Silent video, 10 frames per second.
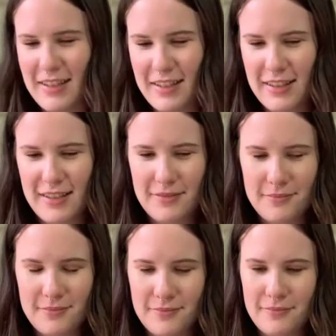
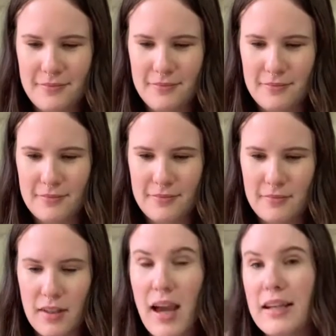um,
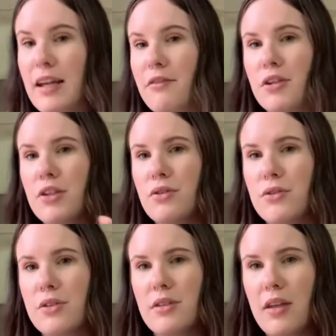yeah, I never
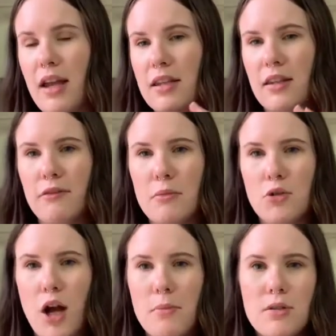used anything from
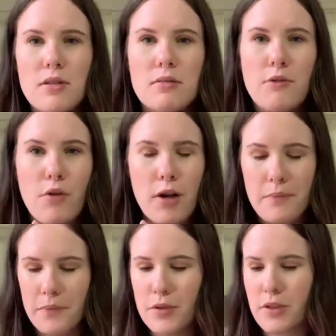Drops before,
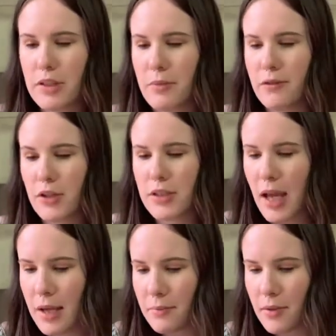so this is my first
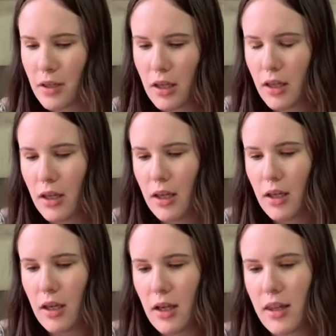time.
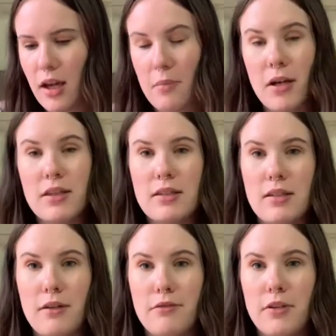I think I bought this
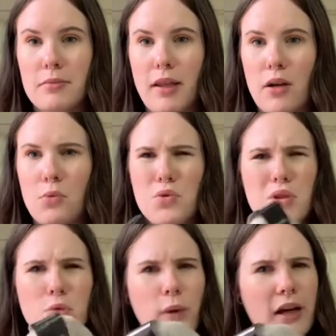stuff from like
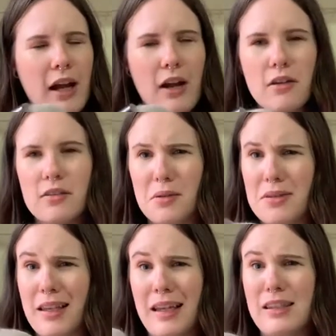Wool Warehouse that was
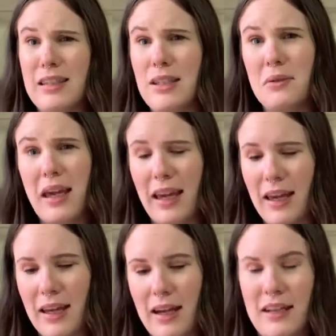like in the
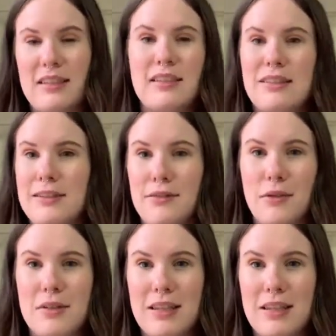UK and I didn't know if it was